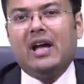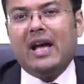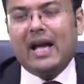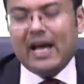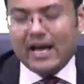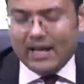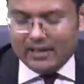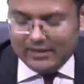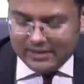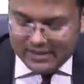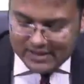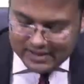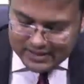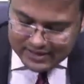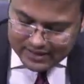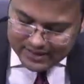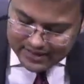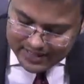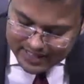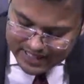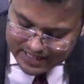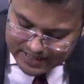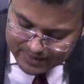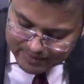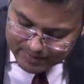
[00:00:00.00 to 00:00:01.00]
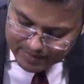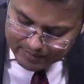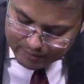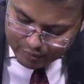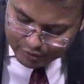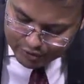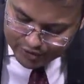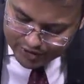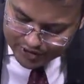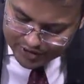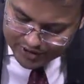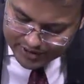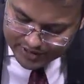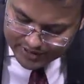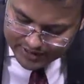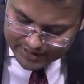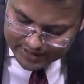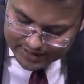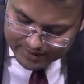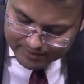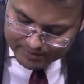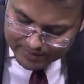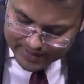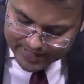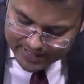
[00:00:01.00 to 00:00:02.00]
and this grasping position
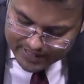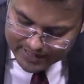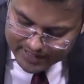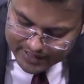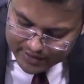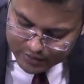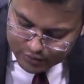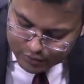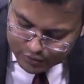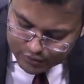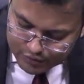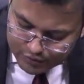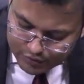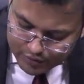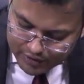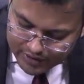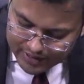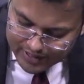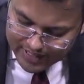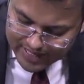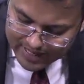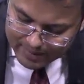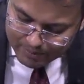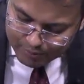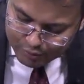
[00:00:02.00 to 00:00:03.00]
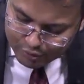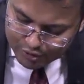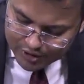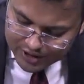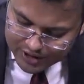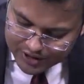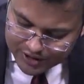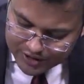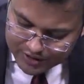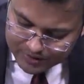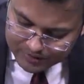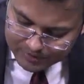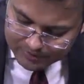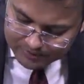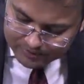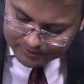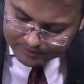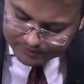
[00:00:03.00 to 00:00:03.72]
is mainly used for amputation.